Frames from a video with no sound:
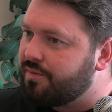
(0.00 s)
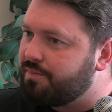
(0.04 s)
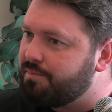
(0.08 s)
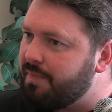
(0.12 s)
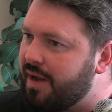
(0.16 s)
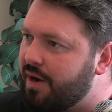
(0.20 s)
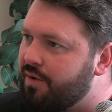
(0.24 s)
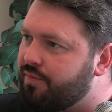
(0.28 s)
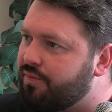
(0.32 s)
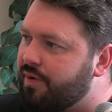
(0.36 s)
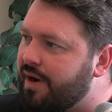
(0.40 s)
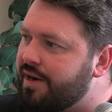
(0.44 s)

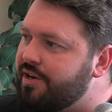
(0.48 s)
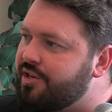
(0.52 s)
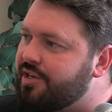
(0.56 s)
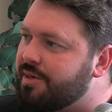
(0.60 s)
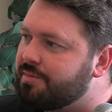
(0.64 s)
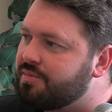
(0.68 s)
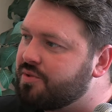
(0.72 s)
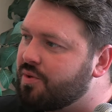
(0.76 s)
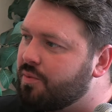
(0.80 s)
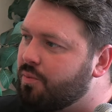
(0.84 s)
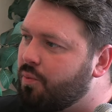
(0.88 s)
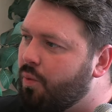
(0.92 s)
Male
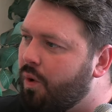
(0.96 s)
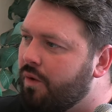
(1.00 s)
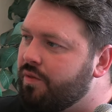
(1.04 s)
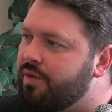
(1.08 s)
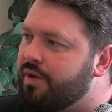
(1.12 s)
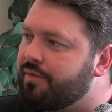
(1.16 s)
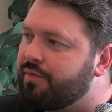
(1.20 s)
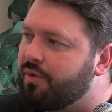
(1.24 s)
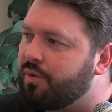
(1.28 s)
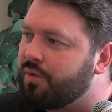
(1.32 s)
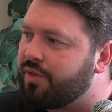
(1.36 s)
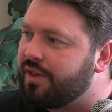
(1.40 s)
friendship's a
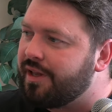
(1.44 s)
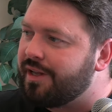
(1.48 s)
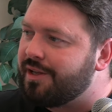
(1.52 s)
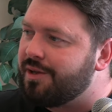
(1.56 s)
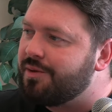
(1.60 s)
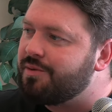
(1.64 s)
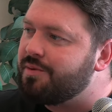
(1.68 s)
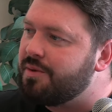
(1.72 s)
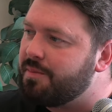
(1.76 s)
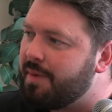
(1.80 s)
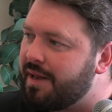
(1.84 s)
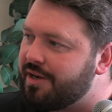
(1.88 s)
wonderful thing.
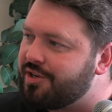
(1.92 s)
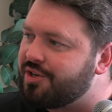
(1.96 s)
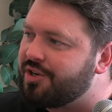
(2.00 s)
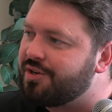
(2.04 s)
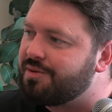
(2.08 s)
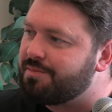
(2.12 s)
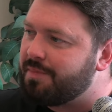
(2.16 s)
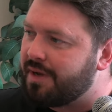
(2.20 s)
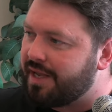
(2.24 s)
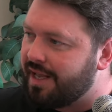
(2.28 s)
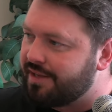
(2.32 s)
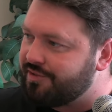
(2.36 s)
You, you,
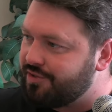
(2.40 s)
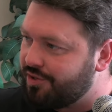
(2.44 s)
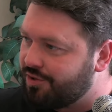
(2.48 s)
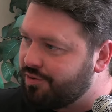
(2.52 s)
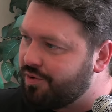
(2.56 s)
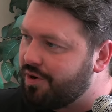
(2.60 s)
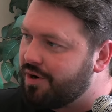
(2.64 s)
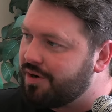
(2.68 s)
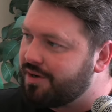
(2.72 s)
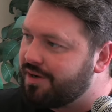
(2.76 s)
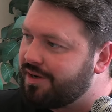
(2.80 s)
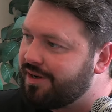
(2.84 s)
mentioned Mackenzie
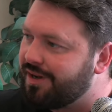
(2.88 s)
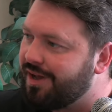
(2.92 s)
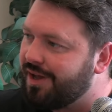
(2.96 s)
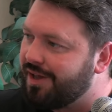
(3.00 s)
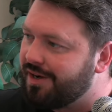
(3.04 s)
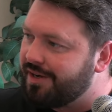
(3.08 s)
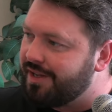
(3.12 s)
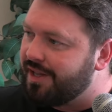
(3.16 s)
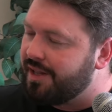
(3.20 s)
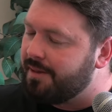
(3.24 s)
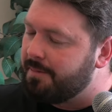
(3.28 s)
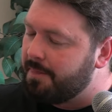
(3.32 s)
Crook
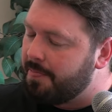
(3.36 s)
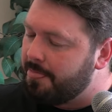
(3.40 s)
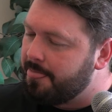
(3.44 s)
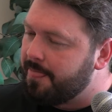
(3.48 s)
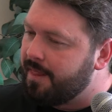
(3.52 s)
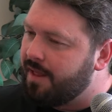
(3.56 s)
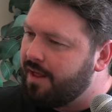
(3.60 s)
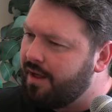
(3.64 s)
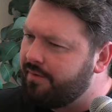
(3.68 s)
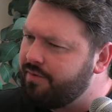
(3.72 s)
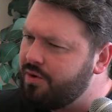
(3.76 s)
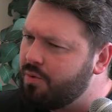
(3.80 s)
earlier.
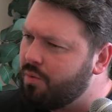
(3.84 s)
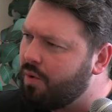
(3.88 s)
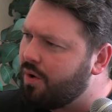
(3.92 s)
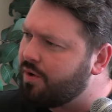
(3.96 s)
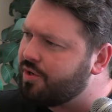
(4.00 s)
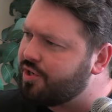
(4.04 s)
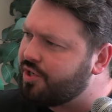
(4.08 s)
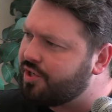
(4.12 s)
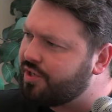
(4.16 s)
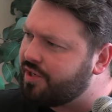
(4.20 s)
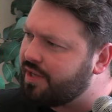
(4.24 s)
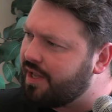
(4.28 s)
Have you
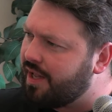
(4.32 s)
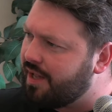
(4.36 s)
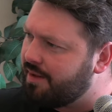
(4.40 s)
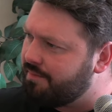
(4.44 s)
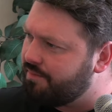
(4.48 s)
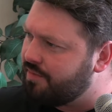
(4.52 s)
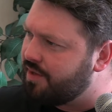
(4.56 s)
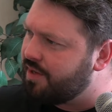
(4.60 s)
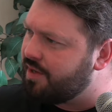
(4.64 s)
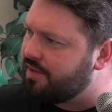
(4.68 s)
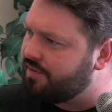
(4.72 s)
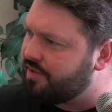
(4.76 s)
watched
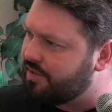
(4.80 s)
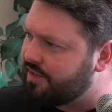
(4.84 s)
um, the